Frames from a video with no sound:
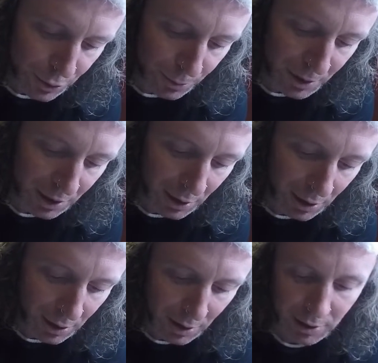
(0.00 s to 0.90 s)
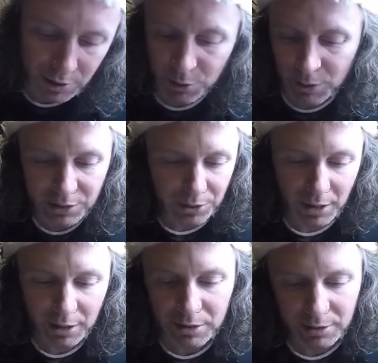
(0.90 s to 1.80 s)
media, no
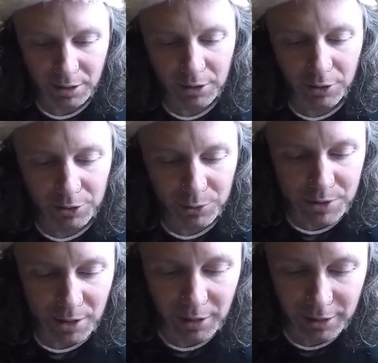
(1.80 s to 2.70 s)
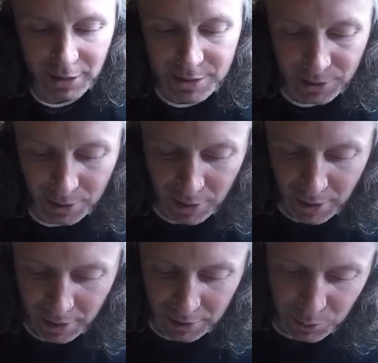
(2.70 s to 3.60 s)
internet, you know, there was nothing like that. So
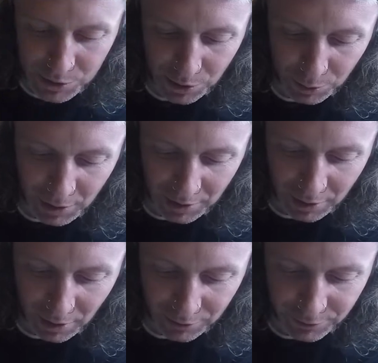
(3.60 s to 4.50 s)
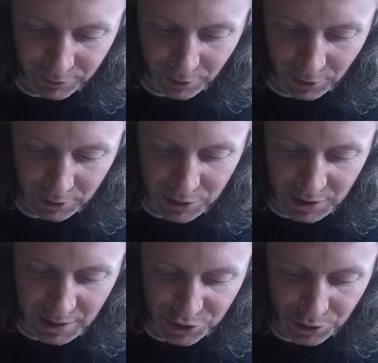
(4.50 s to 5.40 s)
there was no way to
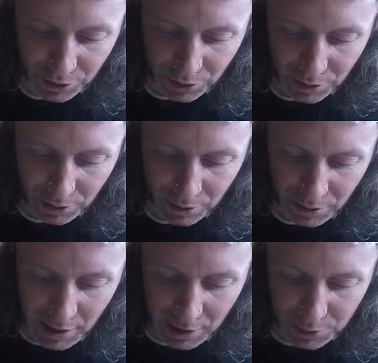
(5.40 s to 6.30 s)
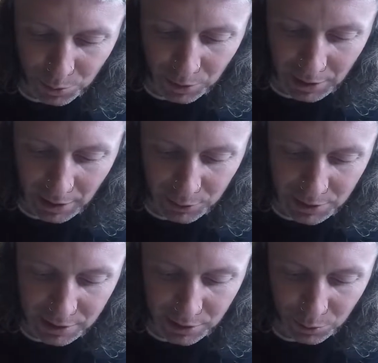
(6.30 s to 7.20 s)
get your artwork out
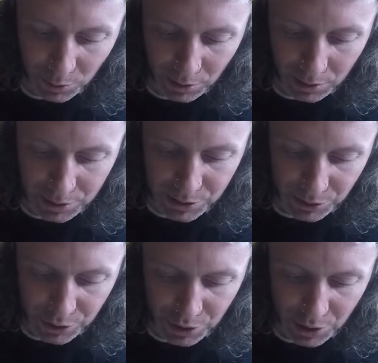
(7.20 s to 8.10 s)
into the world as such,